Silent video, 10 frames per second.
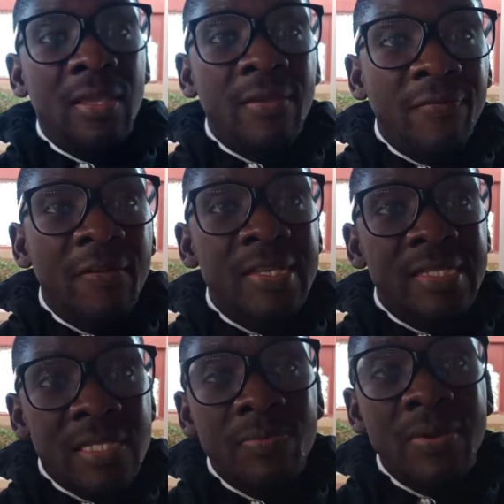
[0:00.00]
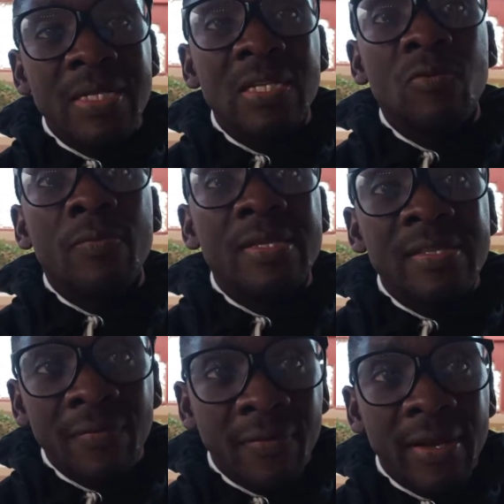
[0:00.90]
if you are suspected to be
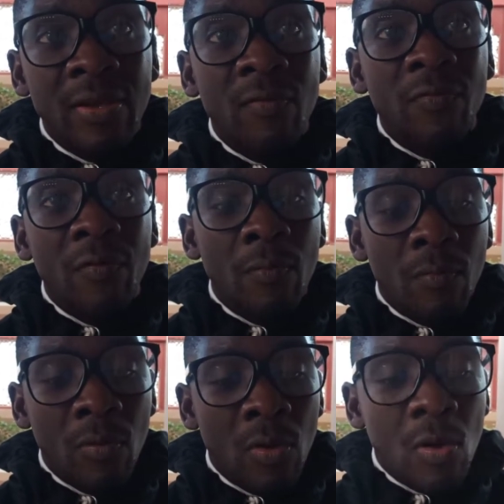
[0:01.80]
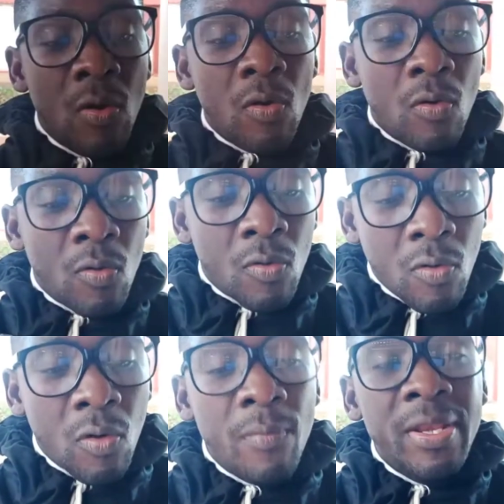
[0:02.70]
suffering from
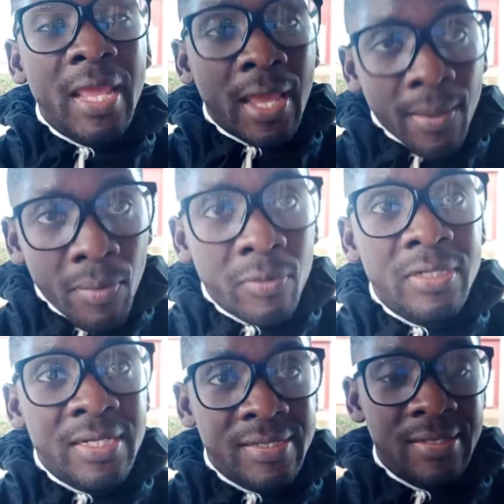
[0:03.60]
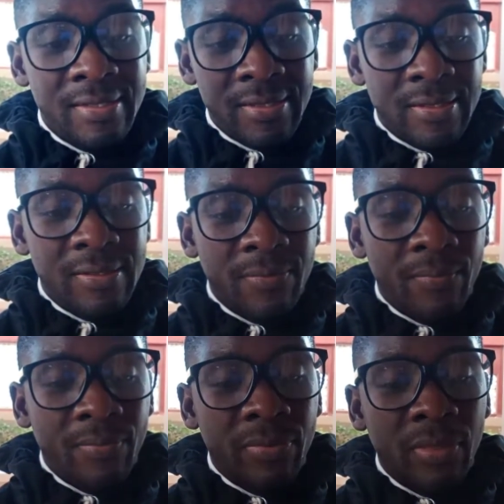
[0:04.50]
communicable diseases,
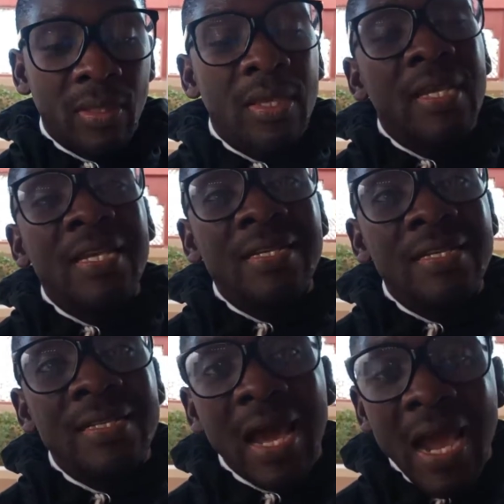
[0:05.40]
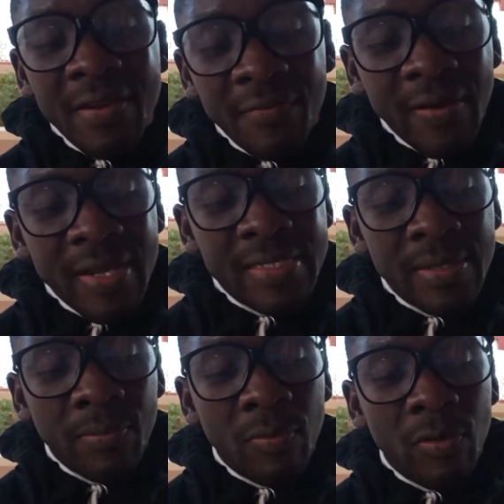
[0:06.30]
it is
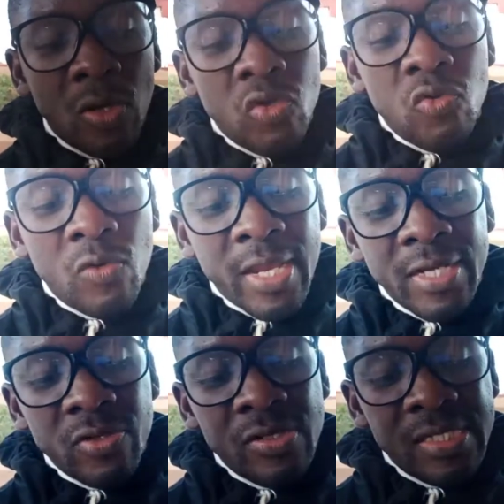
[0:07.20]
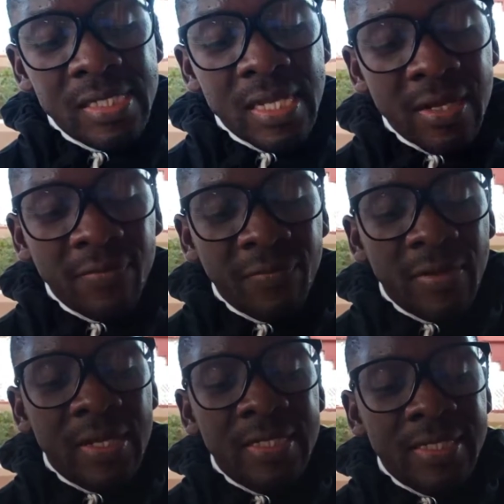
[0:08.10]
advisable to get yourself
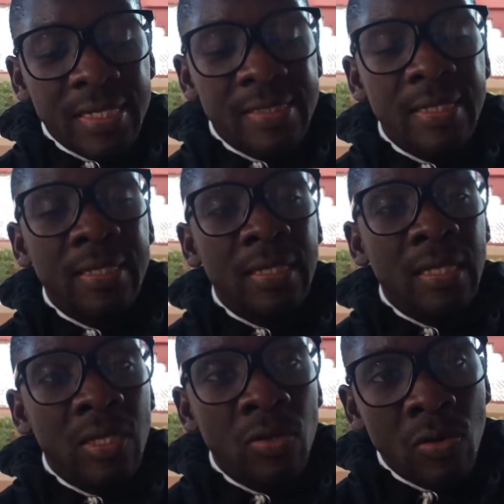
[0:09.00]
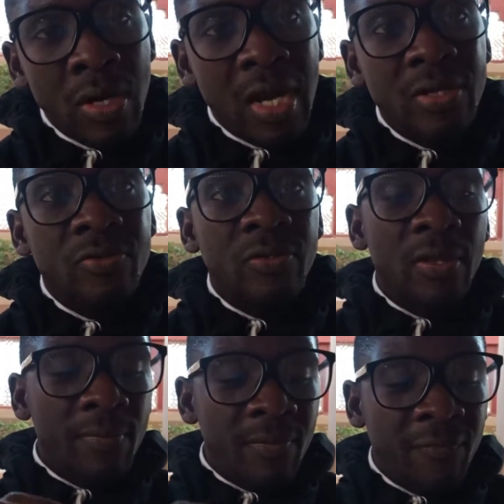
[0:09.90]
tested in your country
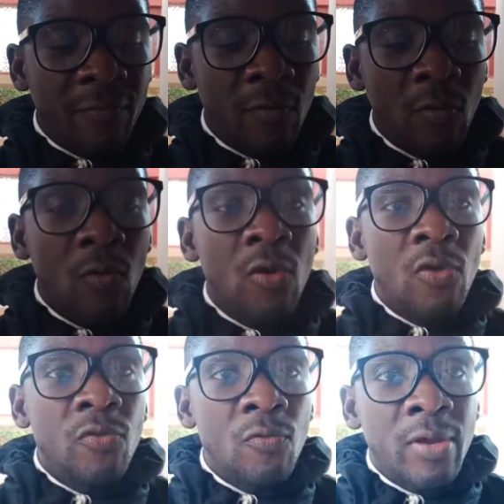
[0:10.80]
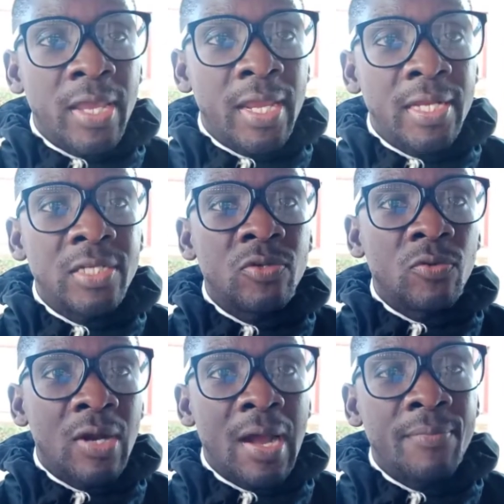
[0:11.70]
before you get to
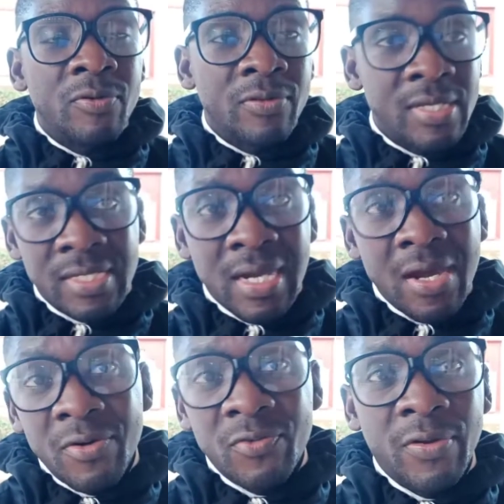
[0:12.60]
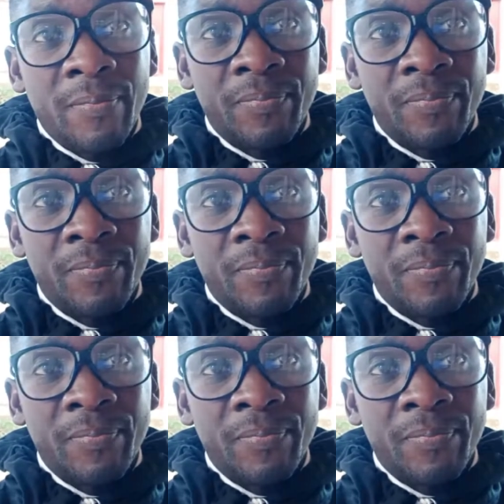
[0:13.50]
come to this country.